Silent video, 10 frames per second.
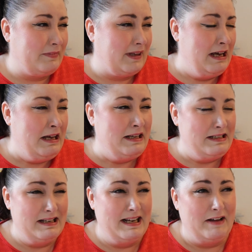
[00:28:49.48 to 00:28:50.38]
if
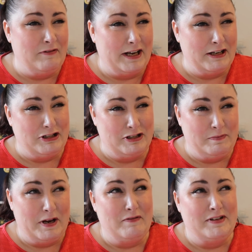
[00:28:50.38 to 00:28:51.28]
it could just
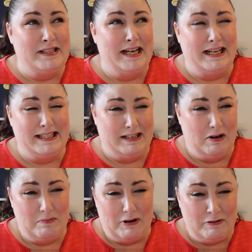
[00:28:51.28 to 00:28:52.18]
be over 60
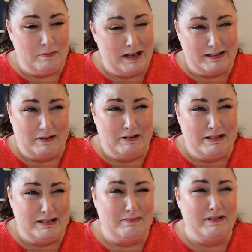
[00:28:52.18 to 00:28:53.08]
on both bits, I would
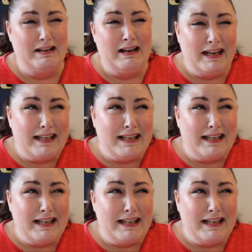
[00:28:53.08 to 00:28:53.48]
just be there.